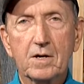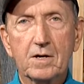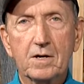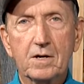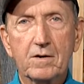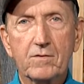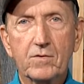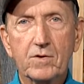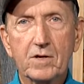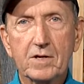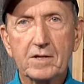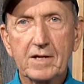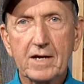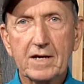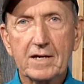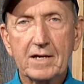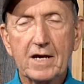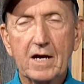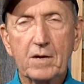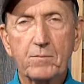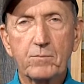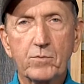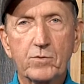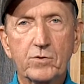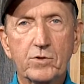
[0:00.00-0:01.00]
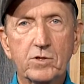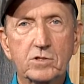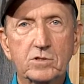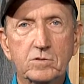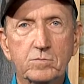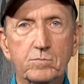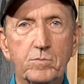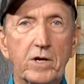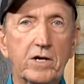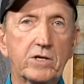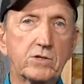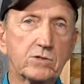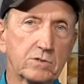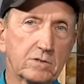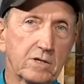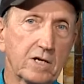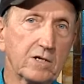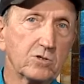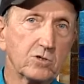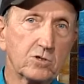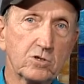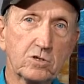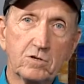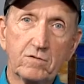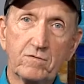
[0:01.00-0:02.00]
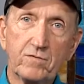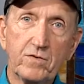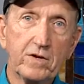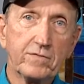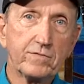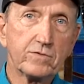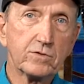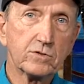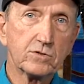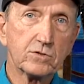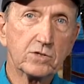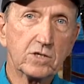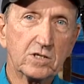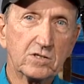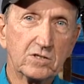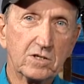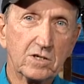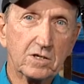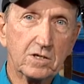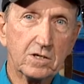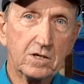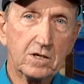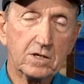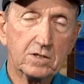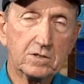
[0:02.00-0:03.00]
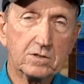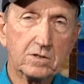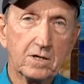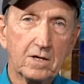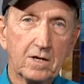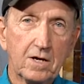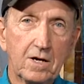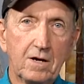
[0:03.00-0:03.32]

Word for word: if you get that kind of participation, that's good, 50 or 60 kids.